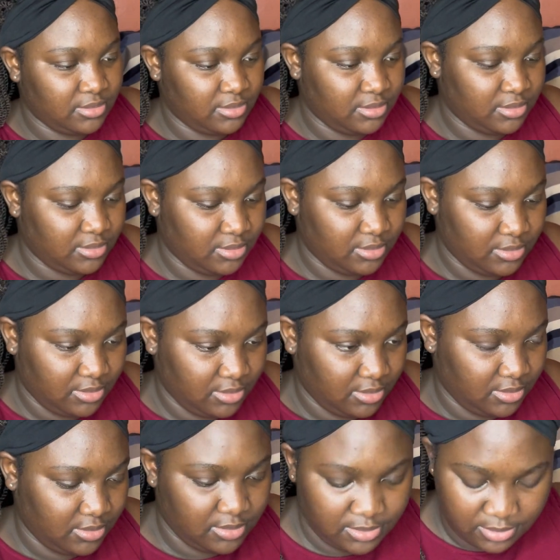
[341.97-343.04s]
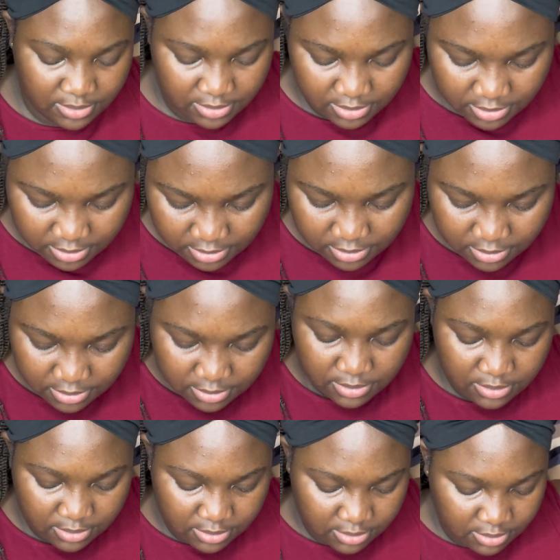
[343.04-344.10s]
In a few days' time, I
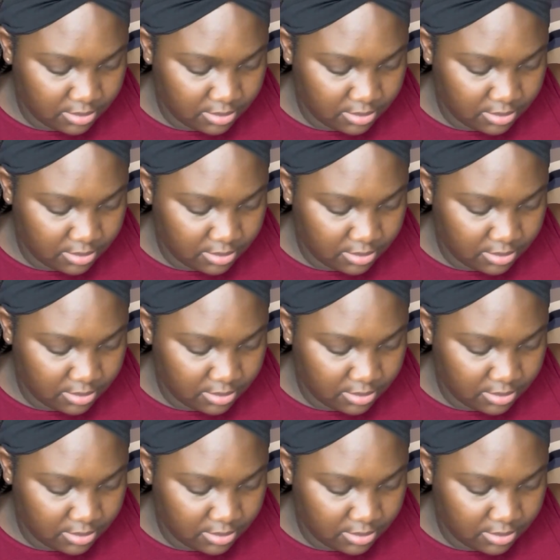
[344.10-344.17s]
did